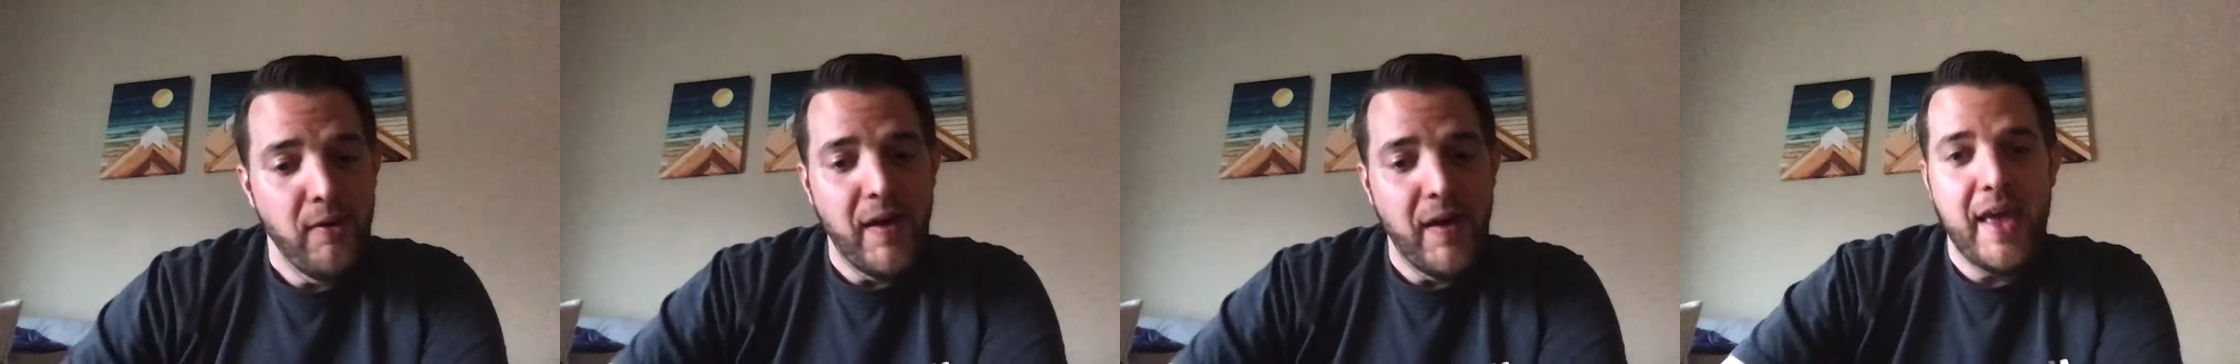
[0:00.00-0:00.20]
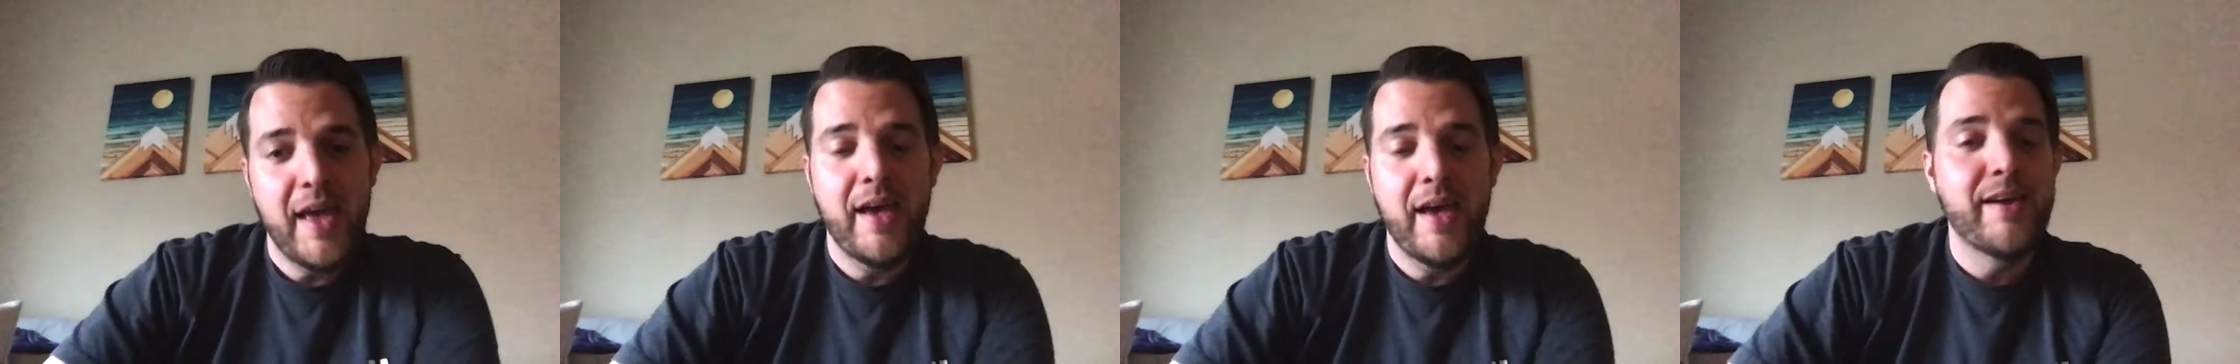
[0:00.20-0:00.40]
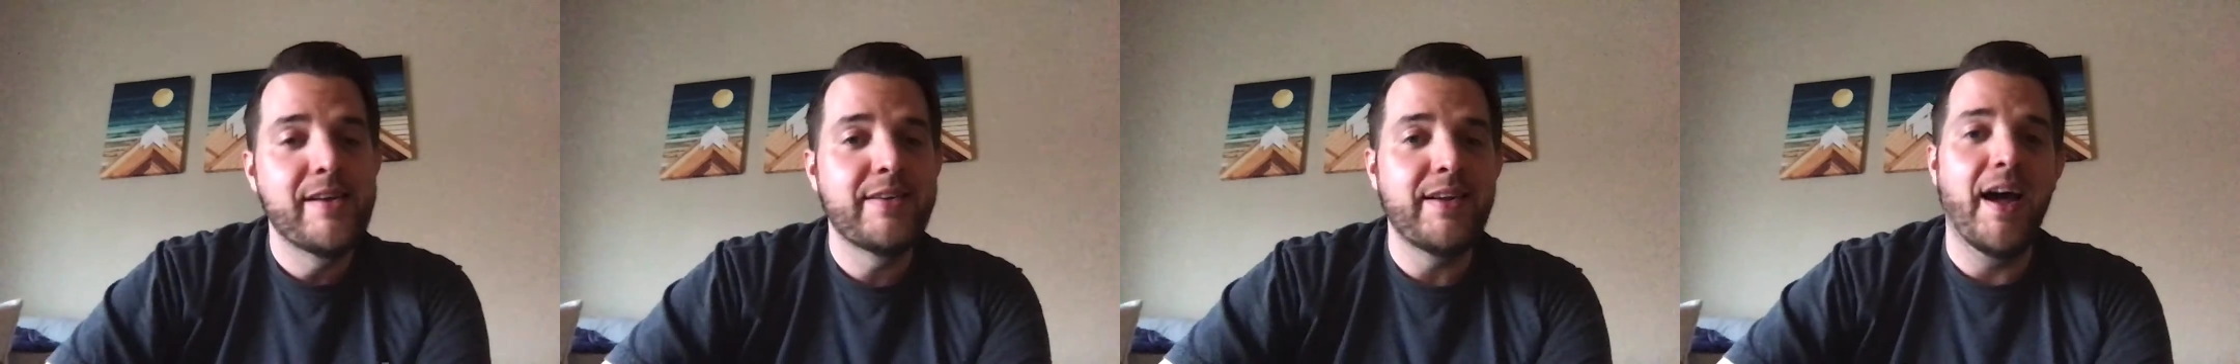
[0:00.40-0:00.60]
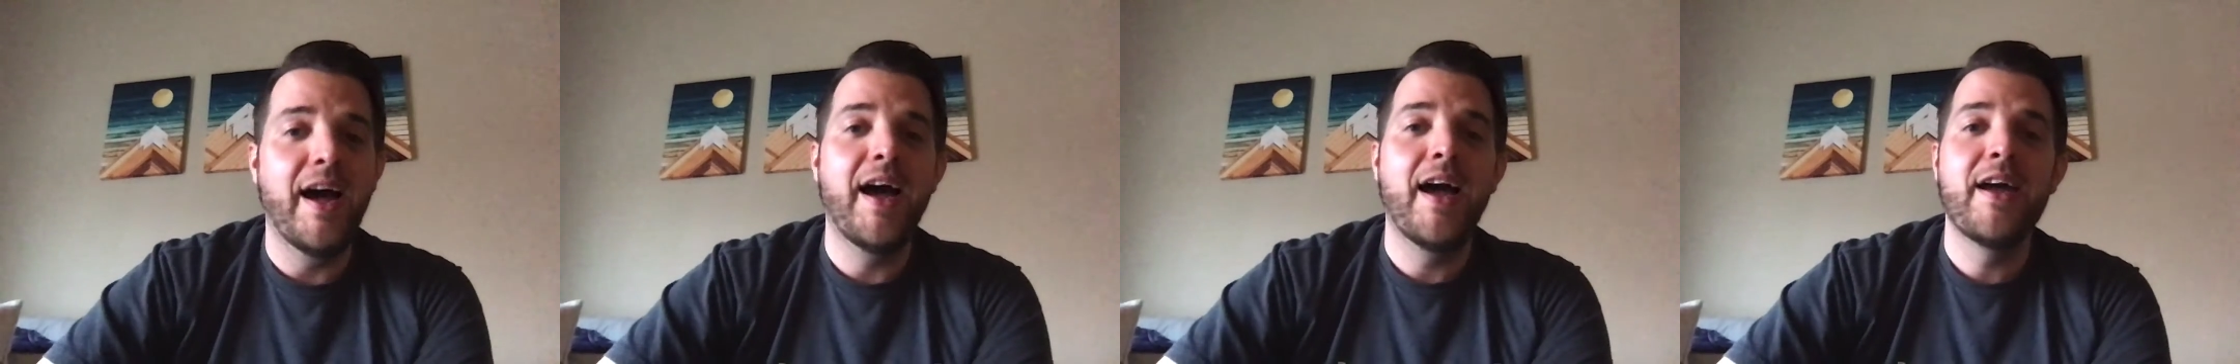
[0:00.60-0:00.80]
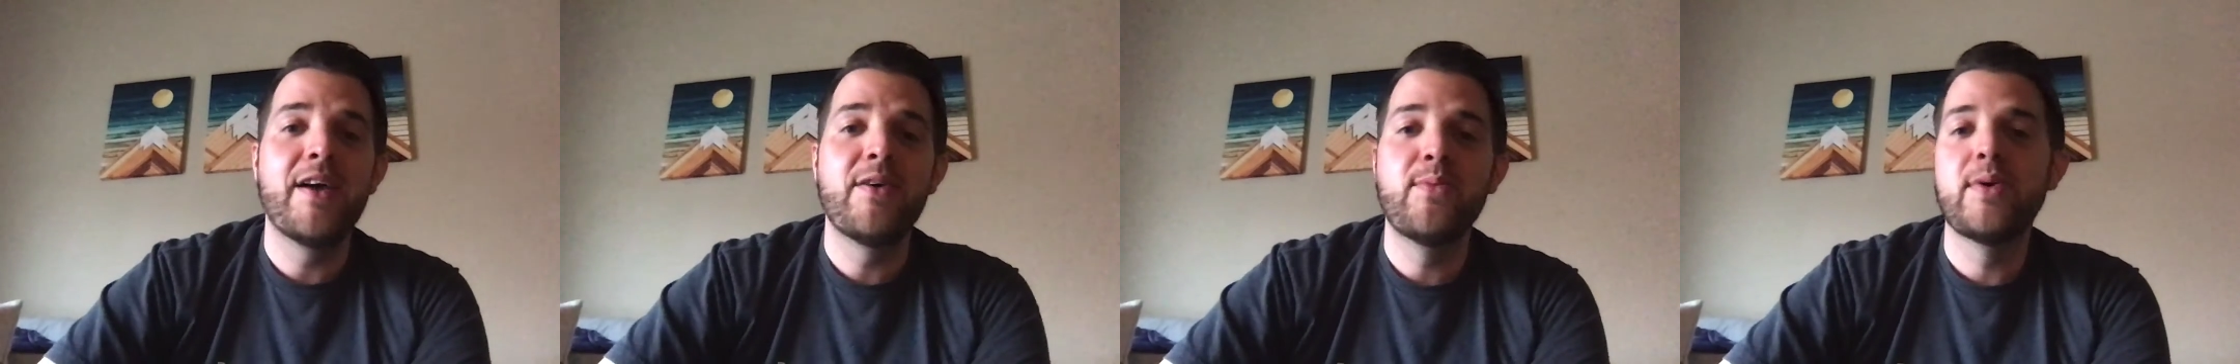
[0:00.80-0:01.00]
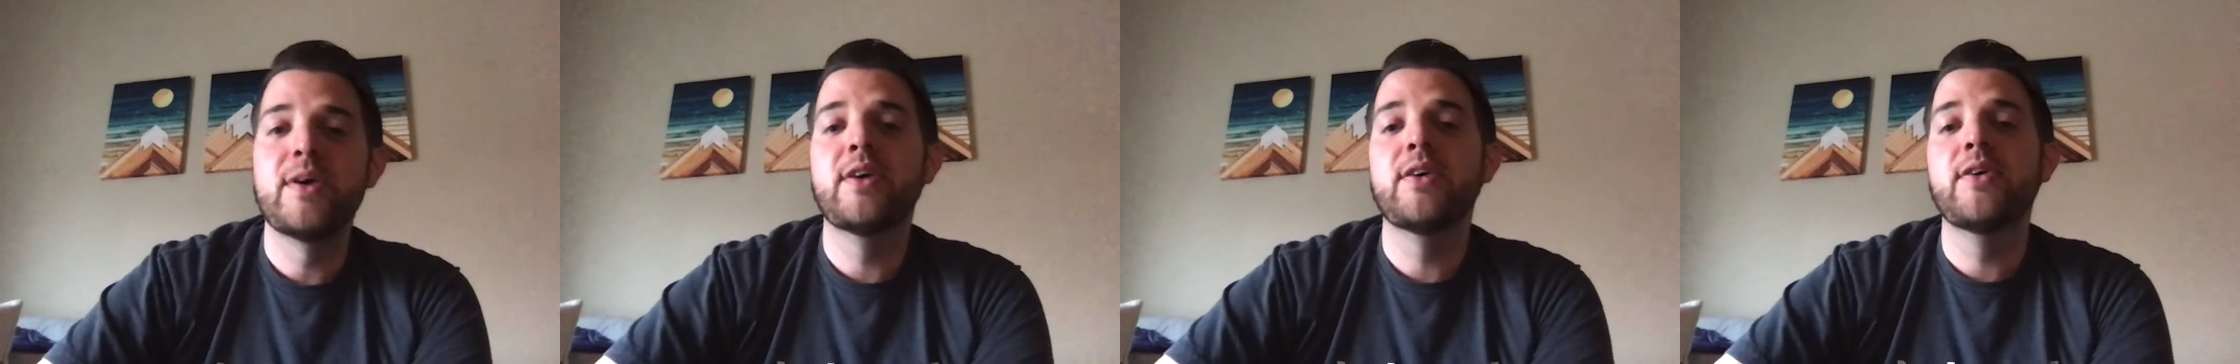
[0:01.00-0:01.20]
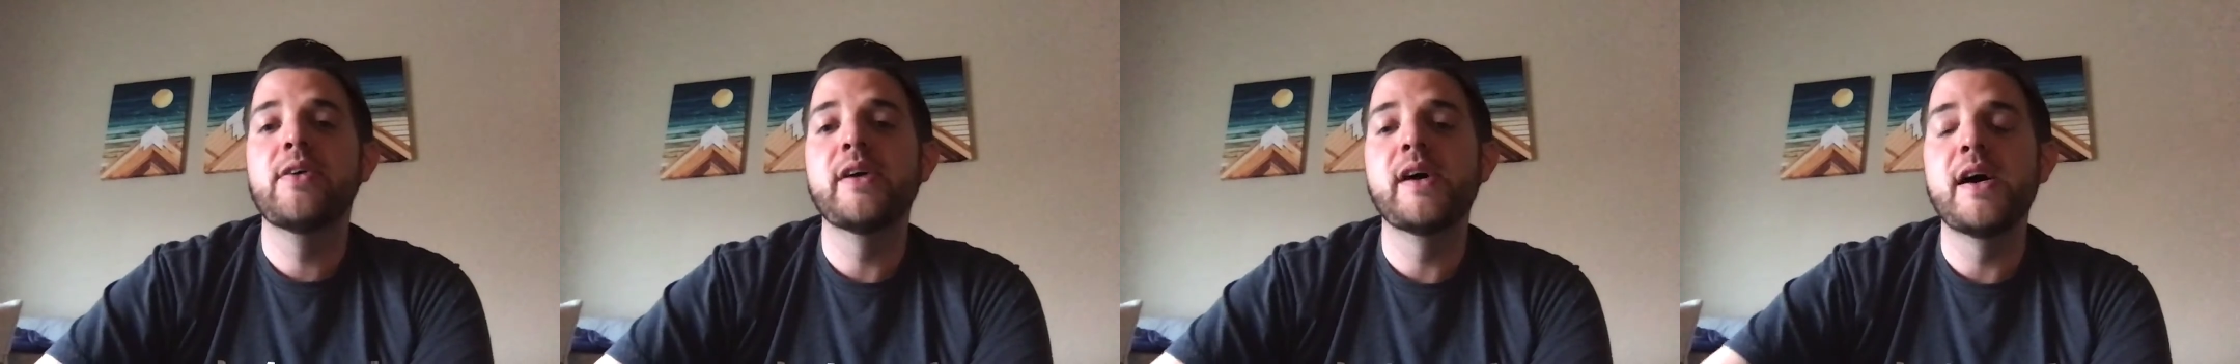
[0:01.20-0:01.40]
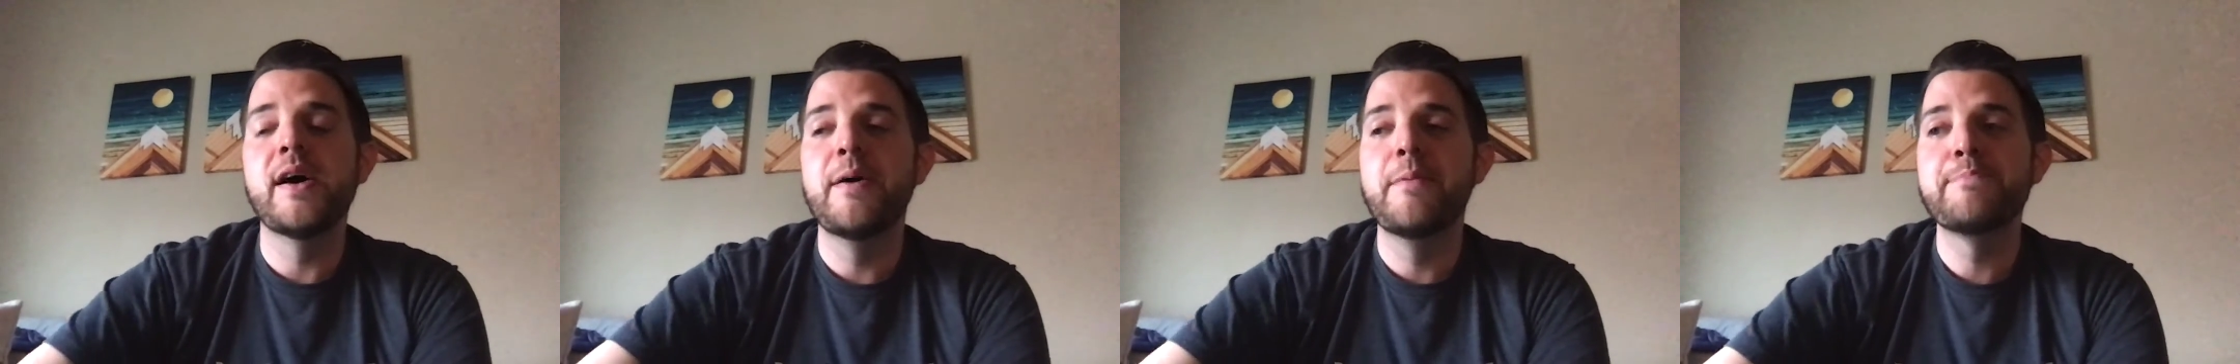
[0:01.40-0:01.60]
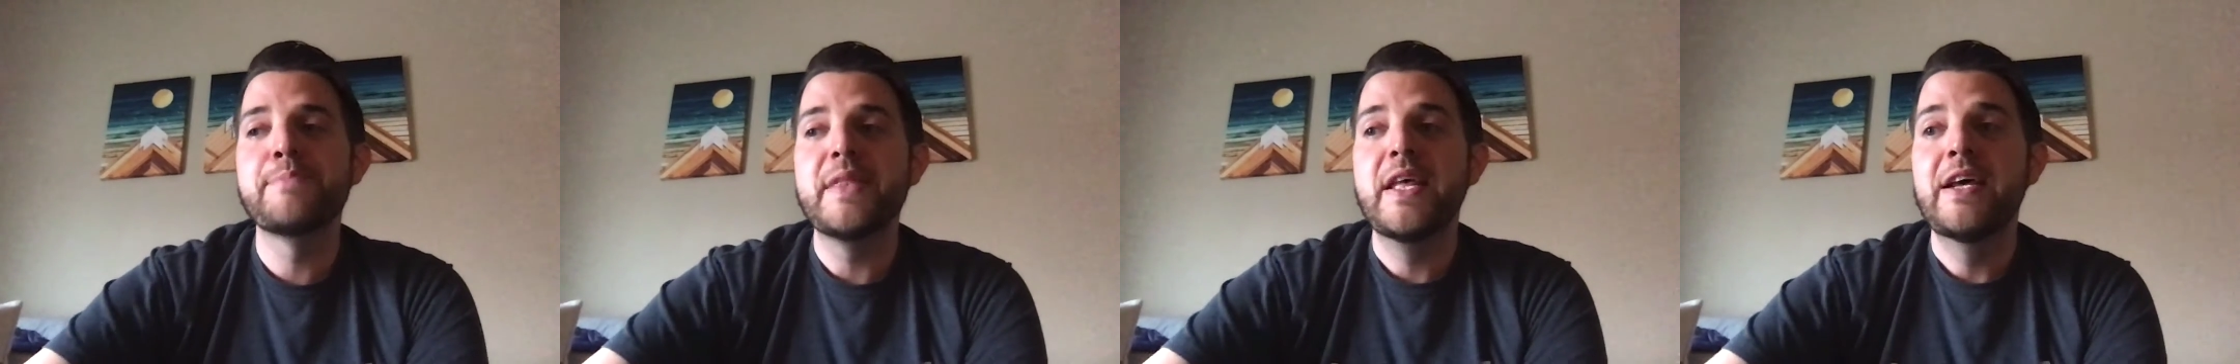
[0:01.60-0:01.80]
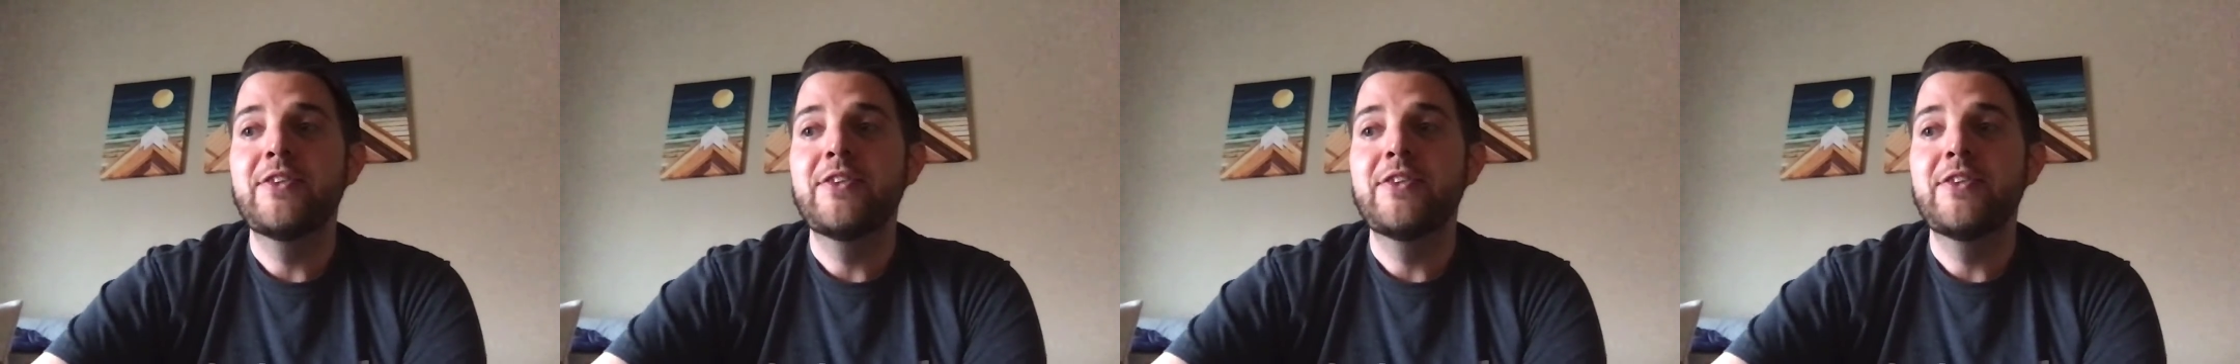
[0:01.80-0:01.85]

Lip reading: and I will